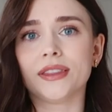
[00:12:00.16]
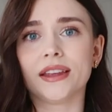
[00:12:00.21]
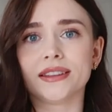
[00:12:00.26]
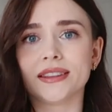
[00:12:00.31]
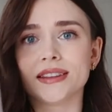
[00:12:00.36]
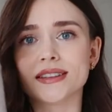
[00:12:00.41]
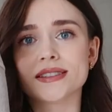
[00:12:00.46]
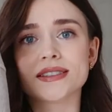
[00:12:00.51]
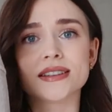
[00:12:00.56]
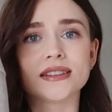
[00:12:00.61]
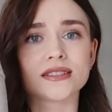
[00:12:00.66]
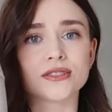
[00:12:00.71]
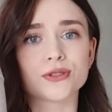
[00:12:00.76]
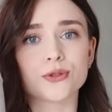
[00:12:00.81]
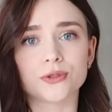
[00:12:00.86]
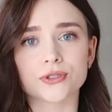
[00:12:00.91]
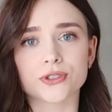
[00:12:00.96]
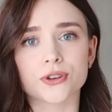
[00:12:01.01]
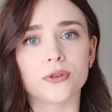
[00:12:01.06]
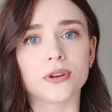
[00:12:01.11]
that this is
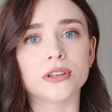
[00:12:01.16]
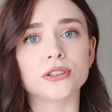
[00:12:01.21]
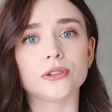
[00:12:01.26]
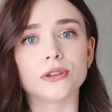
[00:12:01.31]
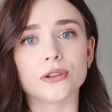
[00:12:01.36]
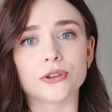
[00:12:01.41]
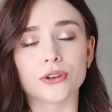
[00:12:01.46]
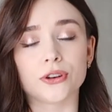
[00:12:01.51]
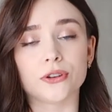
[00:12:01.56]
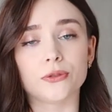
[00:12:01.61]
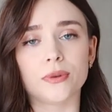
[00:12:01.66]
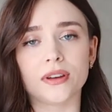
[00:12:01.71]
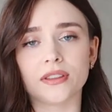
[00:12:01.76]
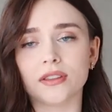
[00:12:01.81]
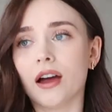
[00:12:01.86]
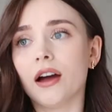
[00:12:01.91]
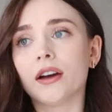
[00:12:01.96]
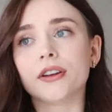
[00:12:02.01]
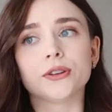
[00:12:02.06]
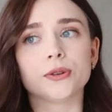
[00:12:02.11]
not going to look good with?
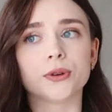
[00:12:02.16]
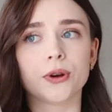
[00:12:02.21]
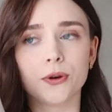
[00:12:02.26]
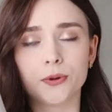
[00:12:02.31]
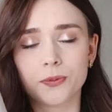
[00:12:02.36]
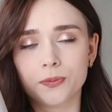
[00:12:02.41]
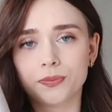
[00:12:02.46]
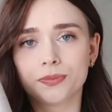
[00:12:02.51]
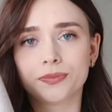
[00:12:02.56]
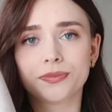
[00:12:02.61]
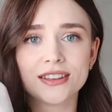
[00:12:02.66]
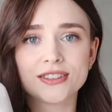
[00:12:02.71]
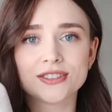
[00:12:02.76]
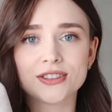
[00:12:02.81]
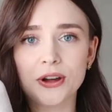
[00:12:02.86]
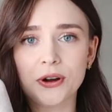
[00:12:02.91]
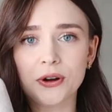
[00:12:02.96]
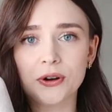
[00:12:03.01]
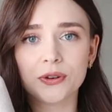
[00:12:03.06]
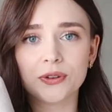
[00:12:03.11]
I don't know.
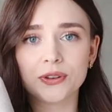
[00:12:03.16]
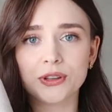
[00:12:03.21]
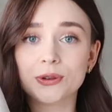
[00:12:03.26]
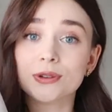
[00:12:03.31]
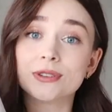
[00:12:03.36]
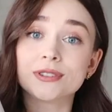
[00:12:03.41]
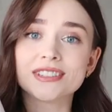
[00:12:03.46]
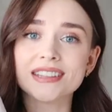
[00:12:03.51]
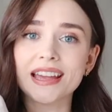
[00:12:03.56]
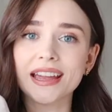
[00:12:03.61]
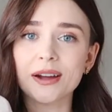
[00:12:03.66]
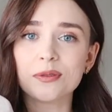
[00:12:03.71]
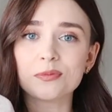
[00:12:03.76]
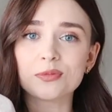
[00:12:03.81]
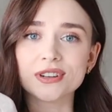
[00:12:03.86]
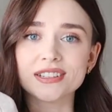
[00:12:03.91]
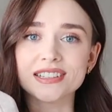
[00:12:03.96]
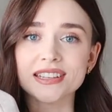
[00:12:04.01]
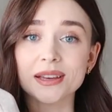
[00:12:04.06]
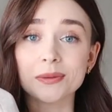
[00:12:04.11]
So you could say I'm
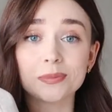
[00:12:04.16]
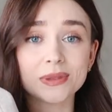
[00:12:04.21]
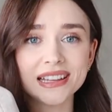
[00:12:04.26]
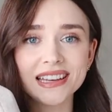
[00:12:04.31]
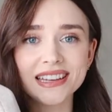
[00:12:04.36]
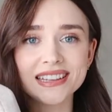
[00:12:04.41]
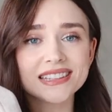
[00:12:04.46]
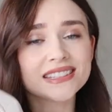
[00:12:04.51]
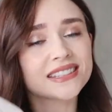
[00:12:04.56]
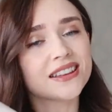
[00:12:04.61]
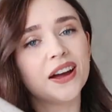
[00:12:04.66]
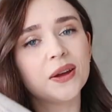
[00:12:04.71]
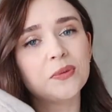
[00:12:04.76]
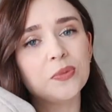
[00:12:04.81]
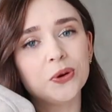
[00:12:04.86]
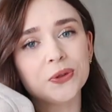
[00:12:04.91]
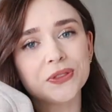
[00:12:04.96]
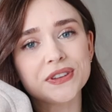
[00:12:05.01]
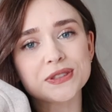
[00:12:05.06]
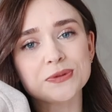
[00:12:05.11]
pretty pleased. I
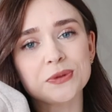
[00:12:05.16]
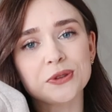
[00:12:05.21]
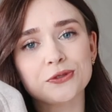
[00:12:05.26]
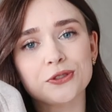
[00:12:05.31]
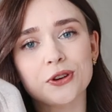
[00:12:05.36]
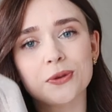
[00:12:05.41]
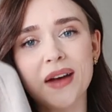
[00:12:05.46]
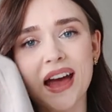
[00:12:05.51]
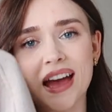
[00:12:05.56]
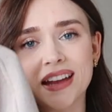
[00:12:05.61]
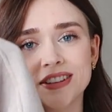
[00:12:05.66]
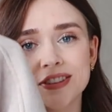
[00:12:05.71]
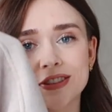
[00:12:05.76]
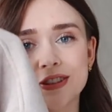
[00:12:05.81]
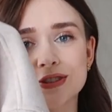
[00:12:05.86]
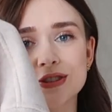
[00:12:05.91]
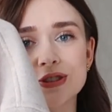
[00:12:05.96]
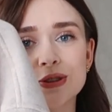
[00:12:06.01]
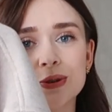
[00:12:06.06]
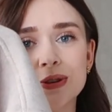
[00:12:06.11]
bought this one from And
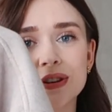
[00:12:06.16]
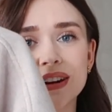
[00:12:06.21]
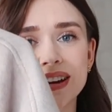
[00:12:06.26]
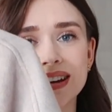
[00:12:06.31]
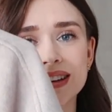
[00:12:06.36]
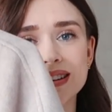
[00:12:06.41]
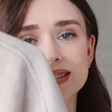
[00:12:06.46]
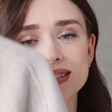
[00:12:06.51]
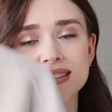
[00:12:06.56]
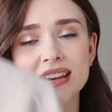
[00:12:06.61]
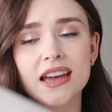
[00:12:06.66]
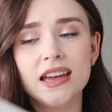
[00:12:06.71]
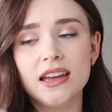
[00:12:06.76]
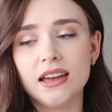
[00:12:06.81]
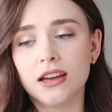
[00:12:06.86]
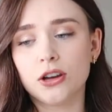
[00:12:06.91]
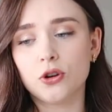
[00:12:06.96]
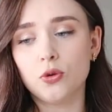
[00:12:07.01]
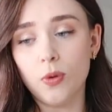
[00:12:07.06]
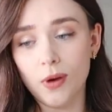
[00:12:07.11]
Other Stories
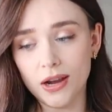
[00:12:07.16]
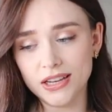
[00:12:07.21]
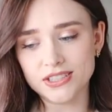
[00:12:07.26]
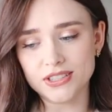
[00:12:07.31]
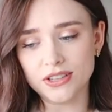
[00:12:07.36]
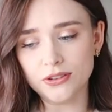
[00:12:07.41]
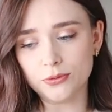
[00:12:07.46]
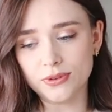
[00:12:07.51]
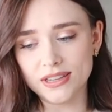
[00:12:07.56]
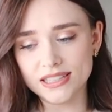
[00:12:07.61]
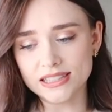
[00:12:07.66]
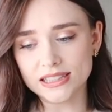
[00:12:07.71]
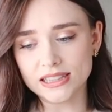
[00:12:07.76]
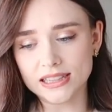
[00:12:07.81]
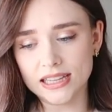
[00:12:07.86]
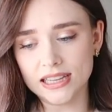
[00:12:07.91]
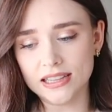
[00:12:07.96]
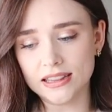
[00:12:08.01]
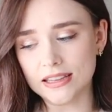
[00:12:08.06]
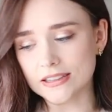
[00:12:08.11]
quite
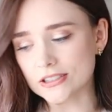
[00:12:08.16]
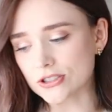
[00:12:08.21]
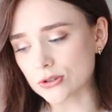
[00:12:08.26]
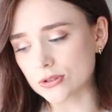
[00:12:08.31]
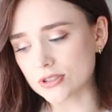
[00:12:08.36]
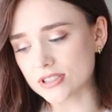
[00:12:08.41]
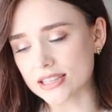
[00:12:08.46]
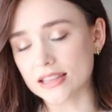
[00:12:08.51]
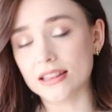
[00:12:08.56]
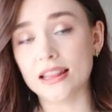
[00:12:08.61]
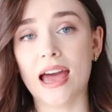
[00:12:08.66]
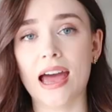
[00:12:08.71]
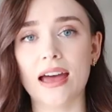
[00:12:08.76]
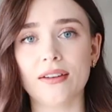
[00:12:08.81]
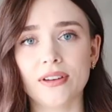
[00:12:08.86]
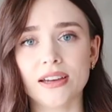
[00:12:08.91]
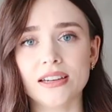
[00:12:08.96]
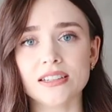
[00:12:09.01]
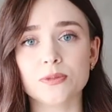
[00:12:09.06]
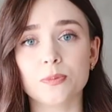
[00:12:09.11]
recently. They should still have
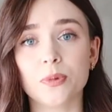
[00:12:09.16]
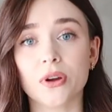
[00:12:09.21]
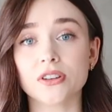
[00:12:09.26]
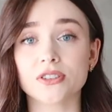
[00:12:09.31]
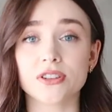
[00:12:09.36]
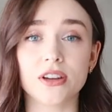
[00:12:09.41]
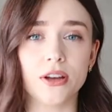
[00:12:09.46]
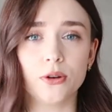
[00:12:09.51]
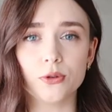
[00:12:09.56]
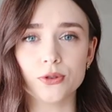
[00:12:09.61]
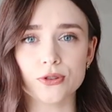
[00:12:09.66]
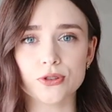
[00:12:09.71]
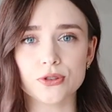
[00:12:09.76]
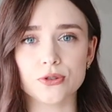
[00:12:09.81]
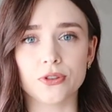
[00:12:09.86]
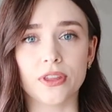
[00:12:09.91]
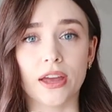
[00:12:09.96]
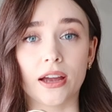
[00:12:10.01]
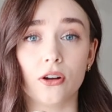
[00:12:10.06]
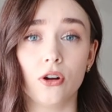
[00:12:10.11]
it, but I also
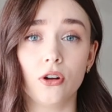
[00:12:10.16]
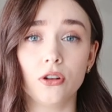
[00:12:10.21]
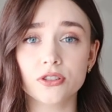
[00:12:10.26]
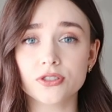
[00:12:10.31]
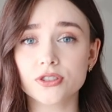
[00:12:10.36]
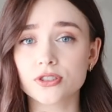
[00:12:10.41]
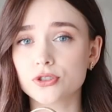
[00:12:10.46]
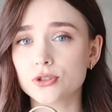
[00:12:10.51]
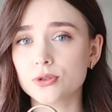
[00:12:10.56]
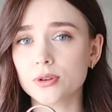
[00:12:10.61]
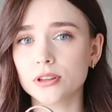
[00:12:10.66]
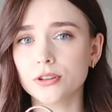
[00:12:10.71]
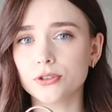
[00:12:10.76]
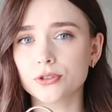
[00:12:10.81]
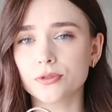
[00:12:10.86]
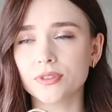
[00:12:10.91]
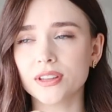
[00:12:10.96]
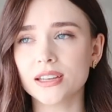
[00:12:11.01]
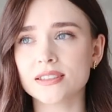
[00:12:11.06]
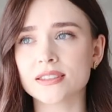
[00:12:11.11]
saw that COS do a lot
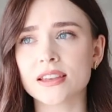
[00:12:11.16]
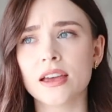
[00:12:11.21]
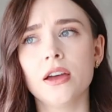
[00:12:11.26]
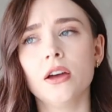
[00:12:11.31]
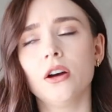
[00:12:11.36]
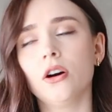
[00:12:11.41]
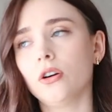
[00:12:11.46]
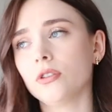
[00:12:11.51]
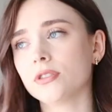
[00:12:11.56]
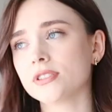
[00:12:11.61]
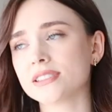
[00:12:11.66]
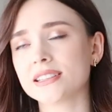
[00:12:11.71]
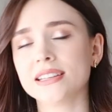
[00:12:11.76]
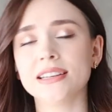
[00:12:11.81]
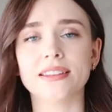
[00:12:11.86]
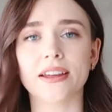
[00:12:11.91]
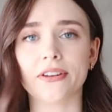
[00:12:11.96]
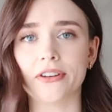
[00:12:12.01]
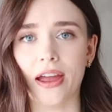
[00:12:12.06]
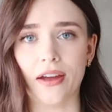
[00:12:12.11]
of these. Honestly,
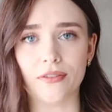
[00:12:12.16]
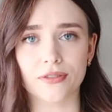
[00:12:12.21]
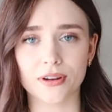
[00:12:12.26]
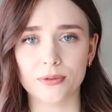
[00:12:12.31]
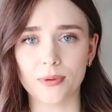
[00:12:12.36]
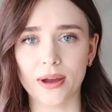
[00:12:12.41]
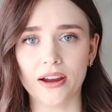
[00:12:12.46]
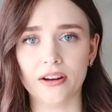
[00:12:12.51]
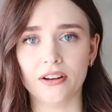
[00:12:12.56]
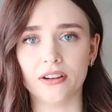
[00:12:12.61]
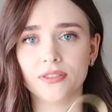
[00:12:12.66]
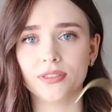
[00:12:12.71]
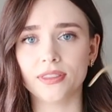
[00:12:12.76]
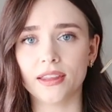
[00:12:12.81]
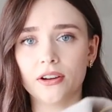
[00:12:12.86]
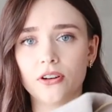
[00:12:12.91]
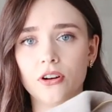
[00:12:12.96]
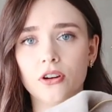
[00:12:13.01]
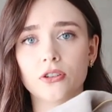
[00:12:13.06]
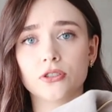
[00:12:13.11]
they're everywhere.
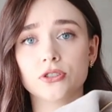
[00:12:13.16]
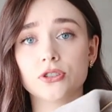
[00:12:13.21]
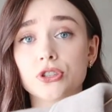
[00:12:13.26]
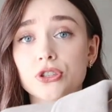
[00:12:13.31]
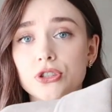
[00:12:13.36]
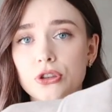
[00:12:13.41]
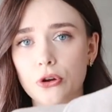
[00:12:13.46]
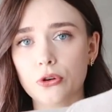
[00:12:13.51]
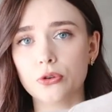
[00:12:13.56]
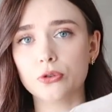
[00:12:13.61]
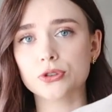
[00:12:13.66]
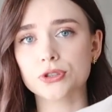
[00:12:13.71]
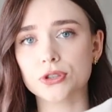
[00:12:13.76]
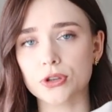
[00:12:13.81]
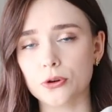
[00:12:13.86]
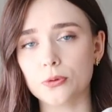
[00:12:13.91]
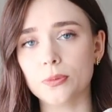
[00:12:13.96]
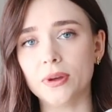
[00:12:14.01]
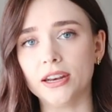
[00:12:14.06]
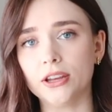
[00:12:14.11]
There are
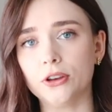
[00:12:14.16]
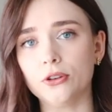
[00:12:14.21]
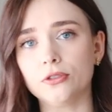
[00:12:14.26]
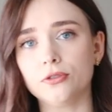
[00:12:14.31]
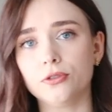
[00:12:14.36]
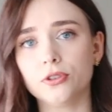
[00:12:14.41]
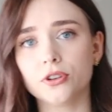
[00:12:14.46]
so many good